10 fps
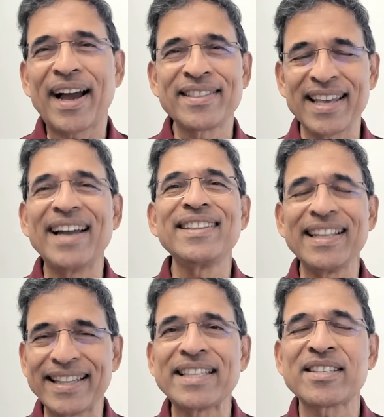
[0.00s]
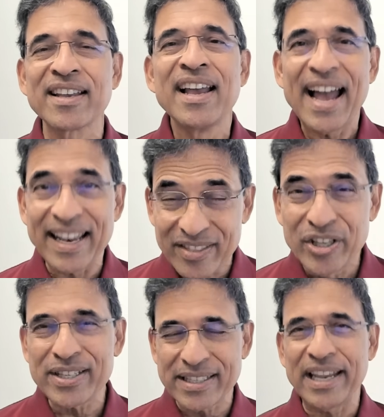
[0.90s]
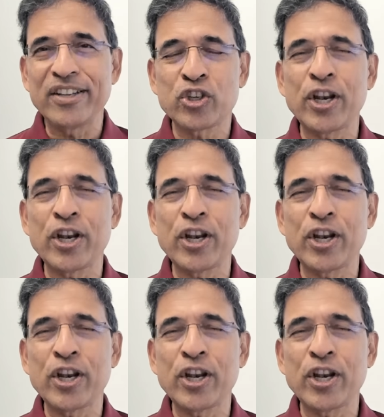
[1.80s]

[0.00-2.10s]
I think that's, at this stage,